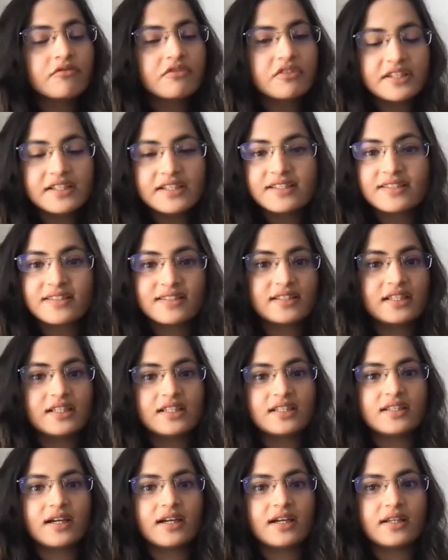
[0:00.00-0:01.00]
really
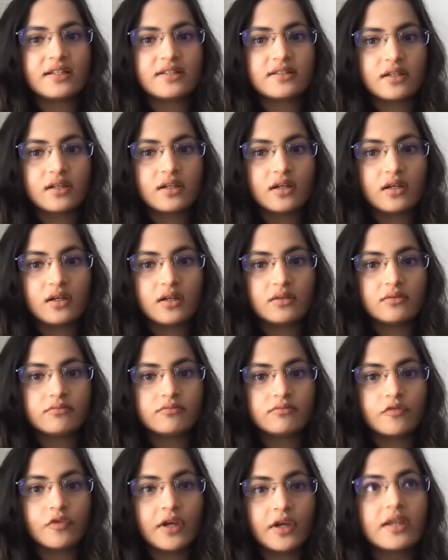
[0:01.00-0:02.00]
see that
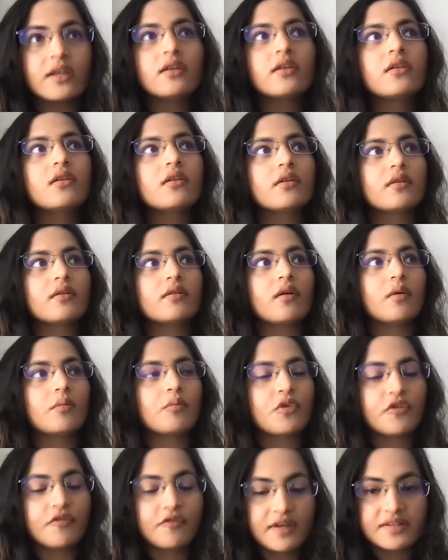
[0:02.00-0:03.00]
when
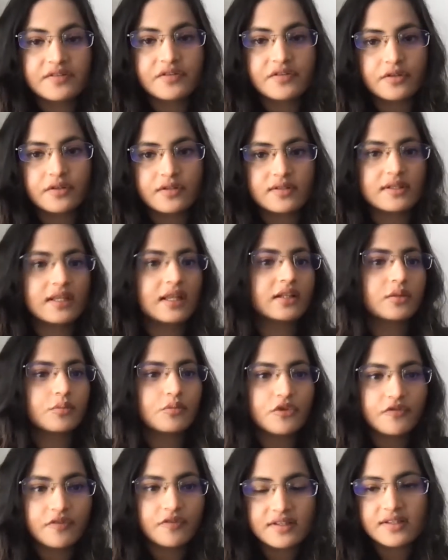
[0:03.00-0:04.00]
professors, like the
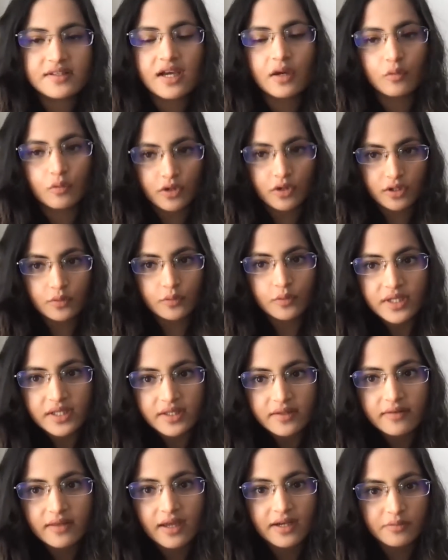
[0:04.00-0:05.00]
professor I work
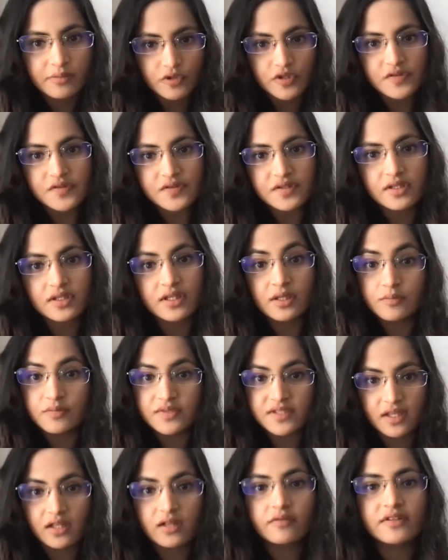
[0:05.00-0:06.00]
with at Princeton
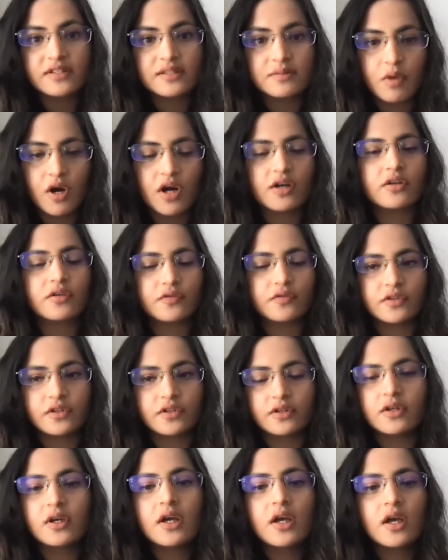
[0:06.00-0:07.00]
himself is part of
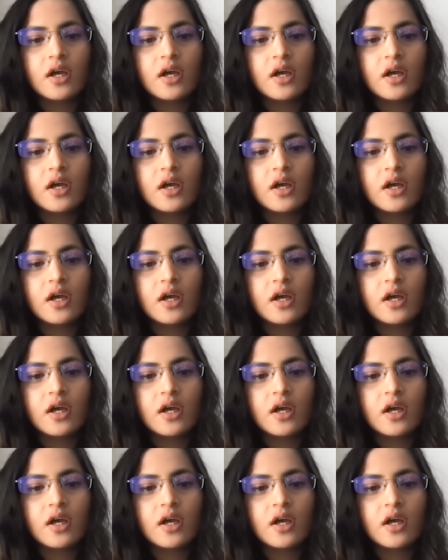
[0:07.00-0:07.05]
the